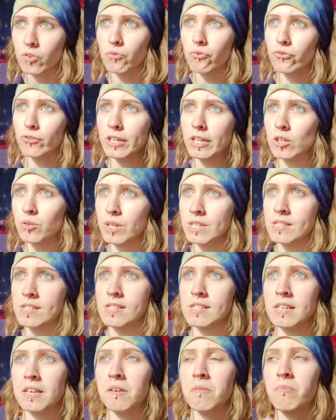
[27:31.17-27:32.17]

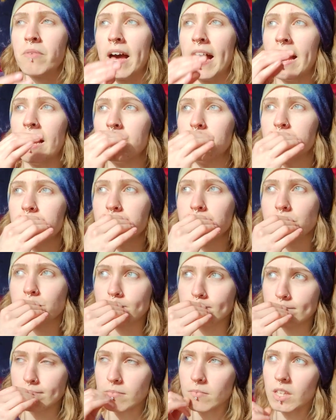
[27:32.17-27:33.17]
frequency that
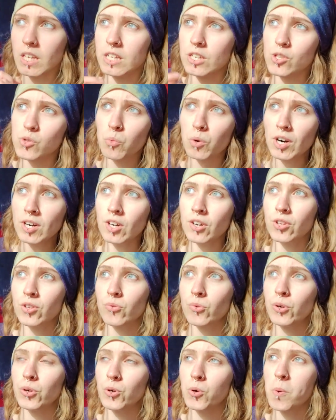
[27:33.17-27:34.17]
is worked
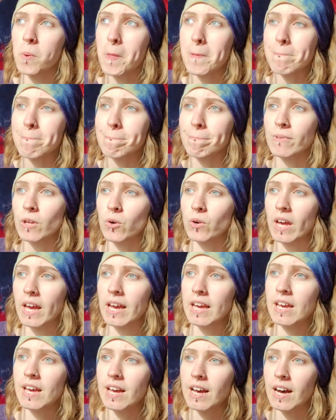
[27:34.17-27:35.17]
through,
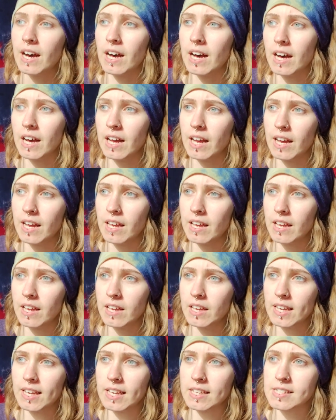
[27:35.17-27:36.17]
okay?
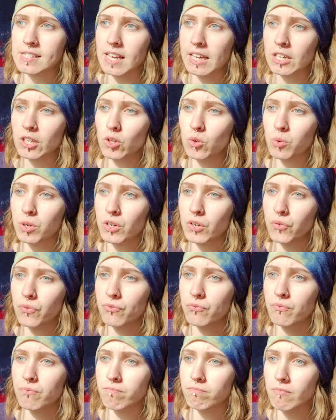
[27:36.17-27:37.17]
It's like you
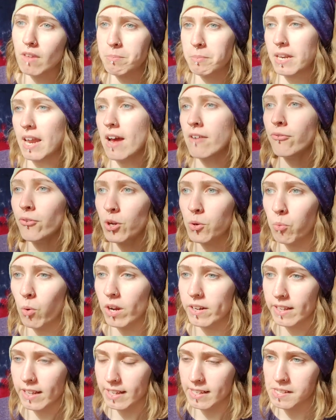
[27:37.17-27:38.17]
were, I mean,
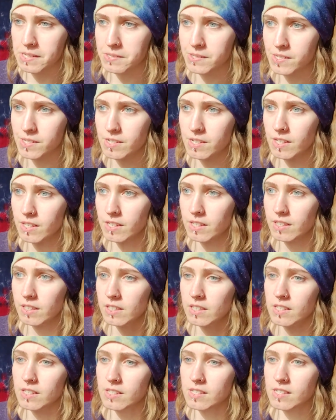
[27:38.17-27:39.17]
everyone is
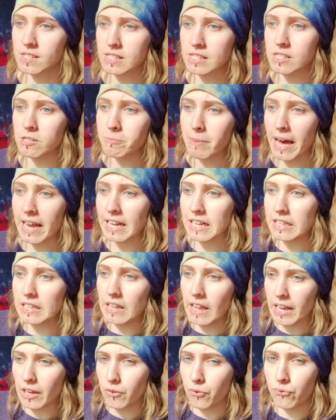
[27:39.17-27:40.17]

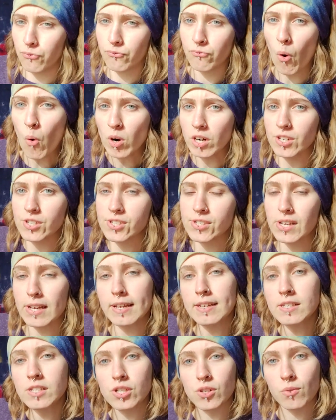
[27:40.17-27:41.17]
systematically like forced
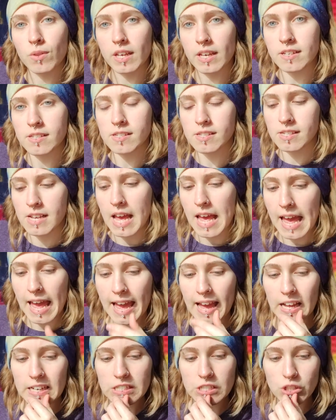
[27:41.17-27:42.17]
into this,
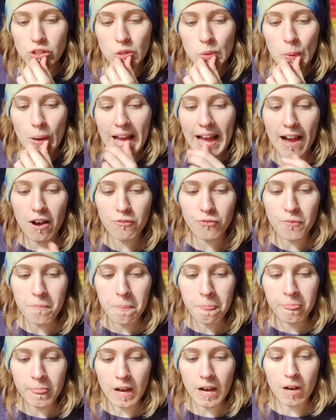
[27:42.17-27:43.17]
and you have
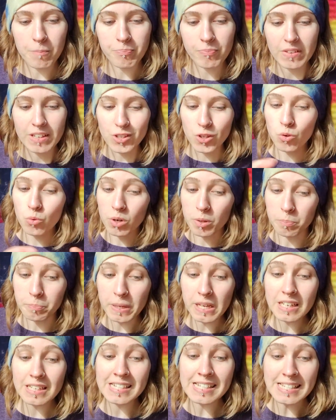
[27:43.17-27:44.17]
you were
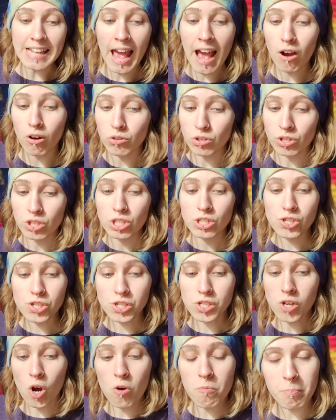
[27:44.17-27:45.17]
beaten down
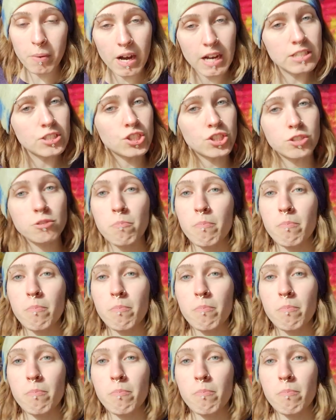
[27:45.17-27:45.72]
so much,